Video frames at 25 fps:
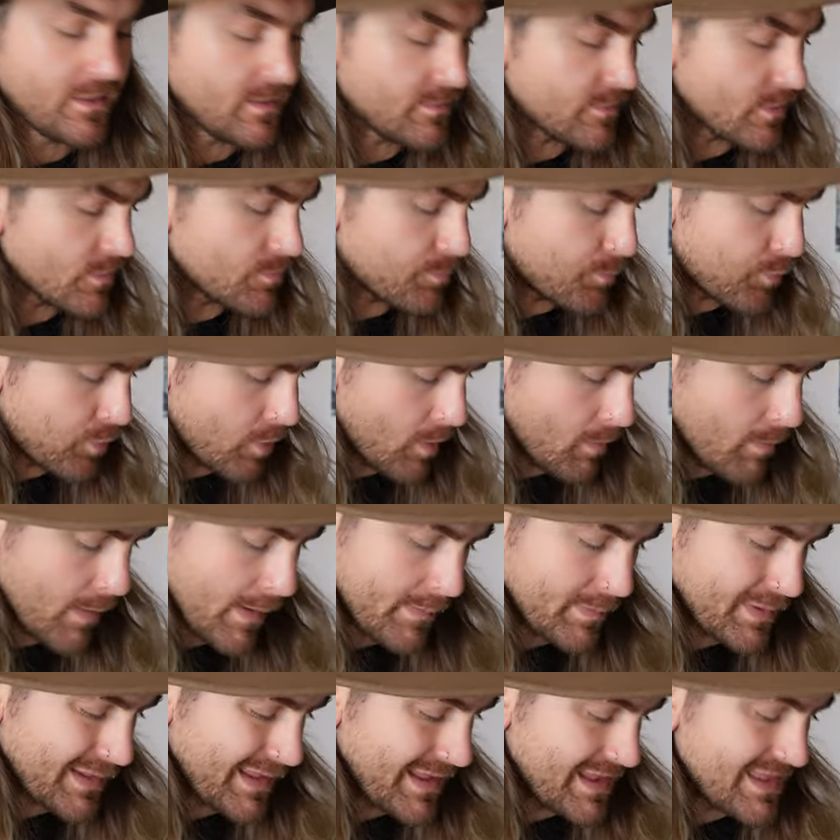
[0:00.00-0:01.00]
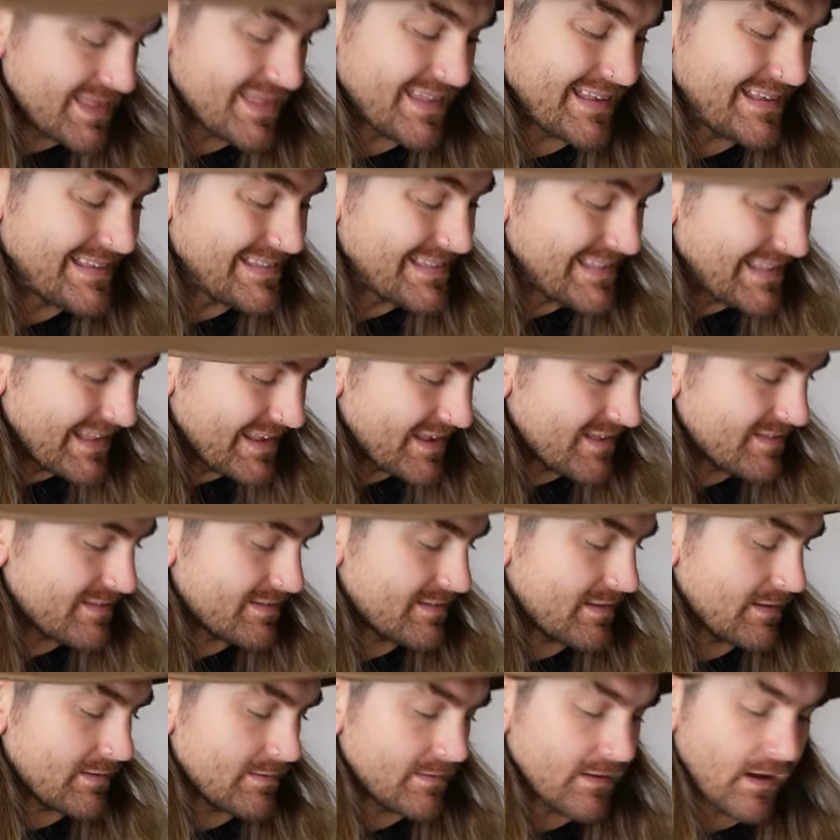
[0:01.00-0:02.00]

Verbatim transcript: This is probably the least